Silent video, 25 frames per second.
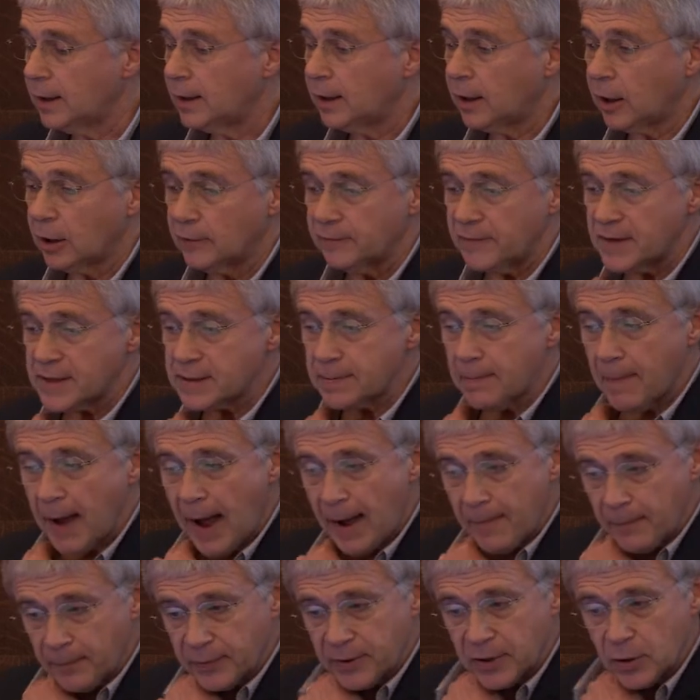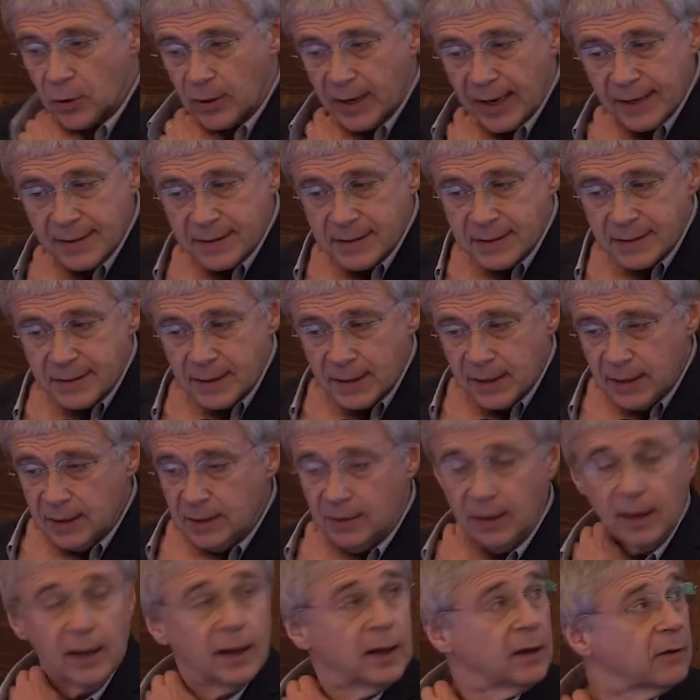On this map, you can see
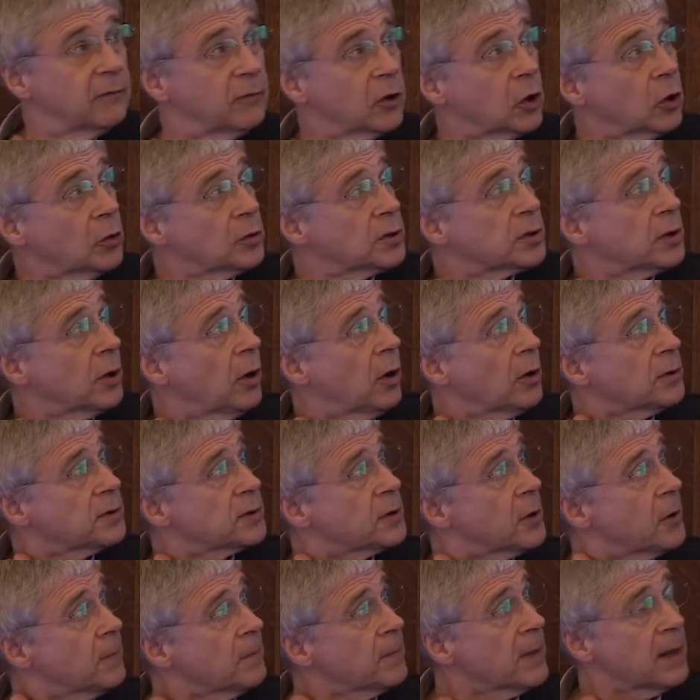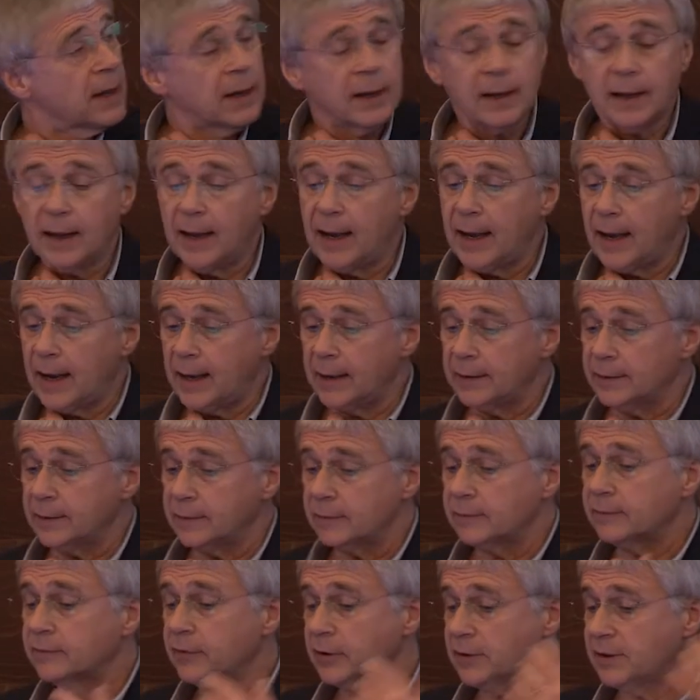the consortium and
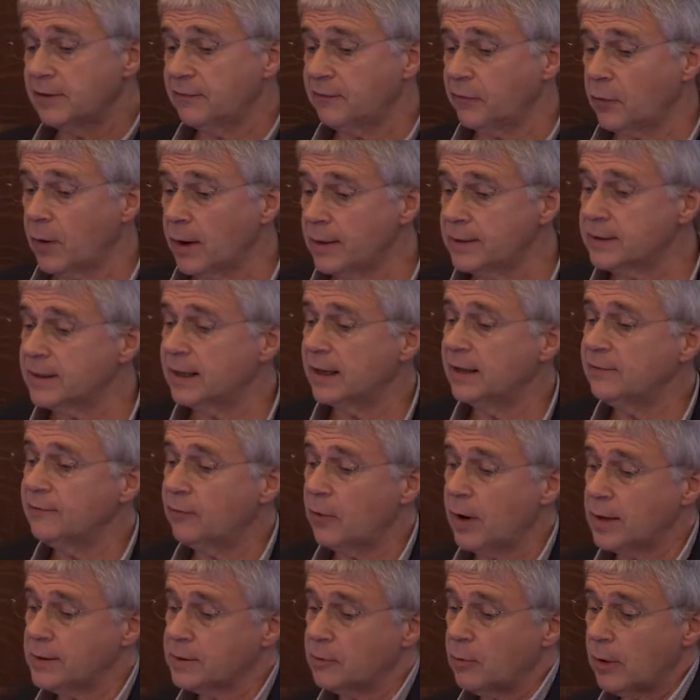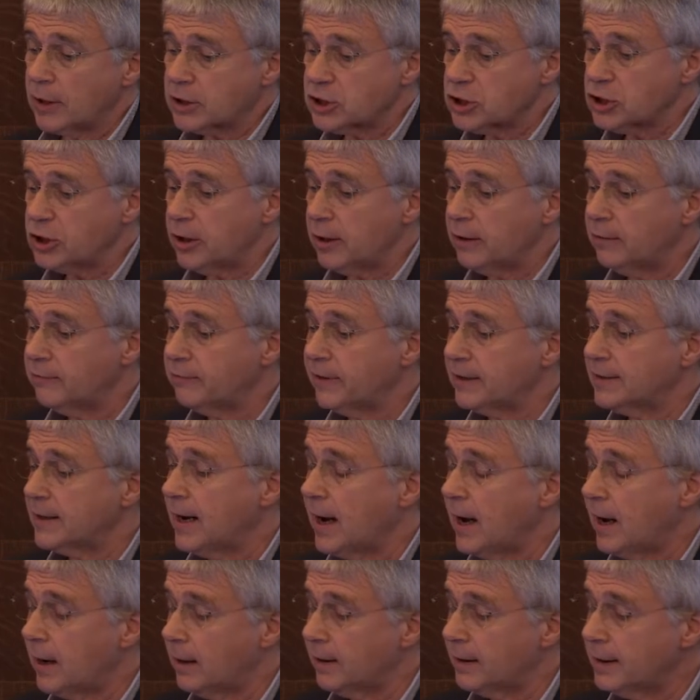the different infrastructure that
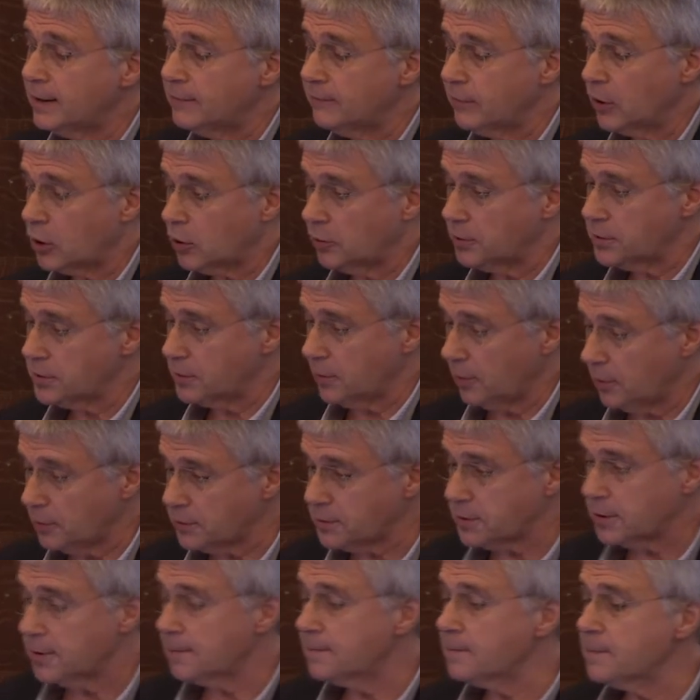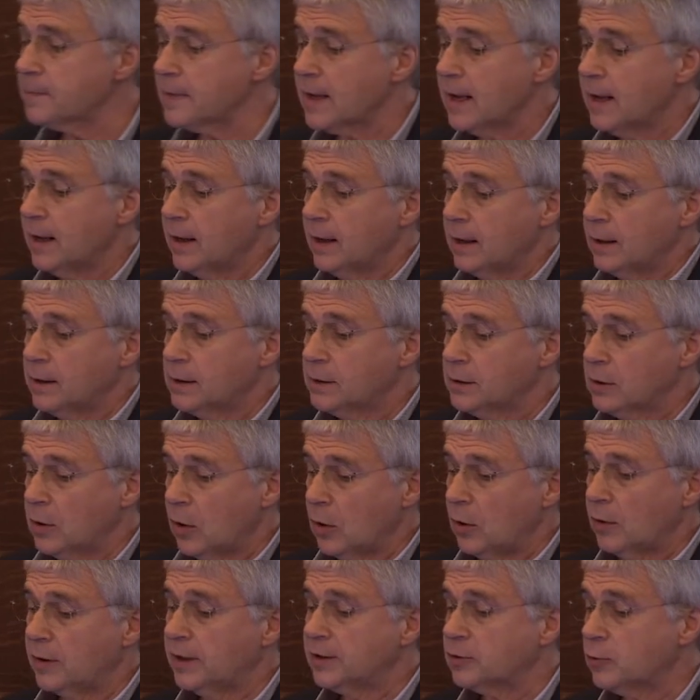are in the consortium.
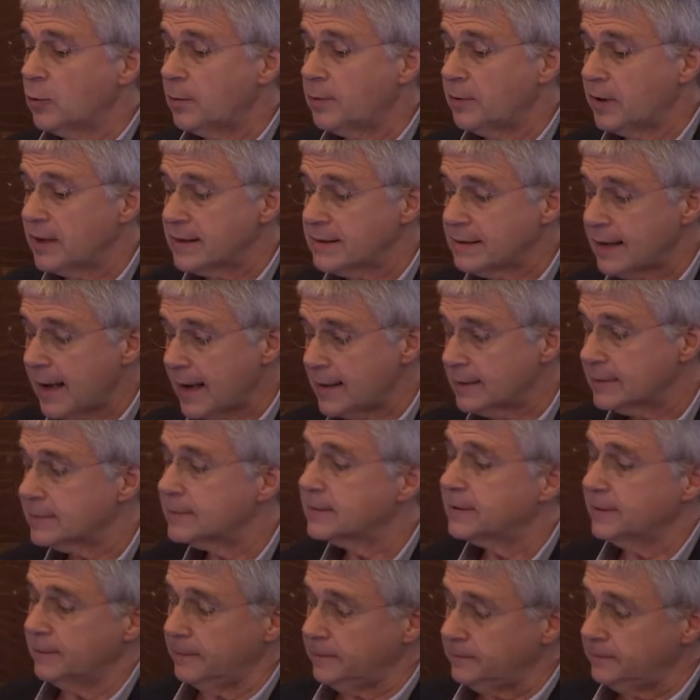So it represents